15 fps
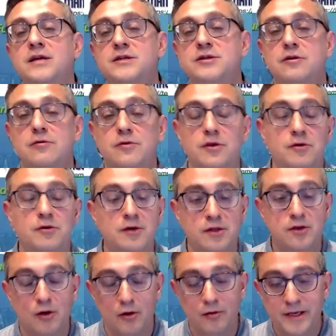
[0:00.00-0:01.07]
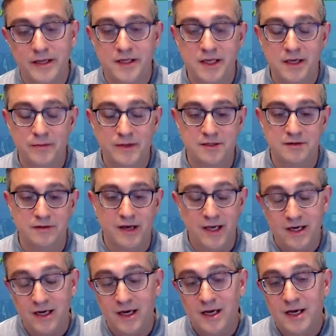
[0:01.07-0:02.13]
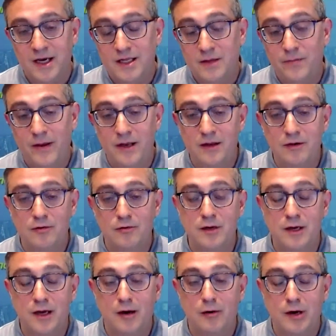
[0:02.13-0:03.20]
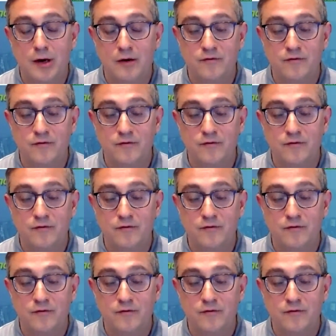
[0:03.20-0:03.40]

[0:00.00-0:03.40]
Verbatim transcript: So you could go as deep as you like, depending on how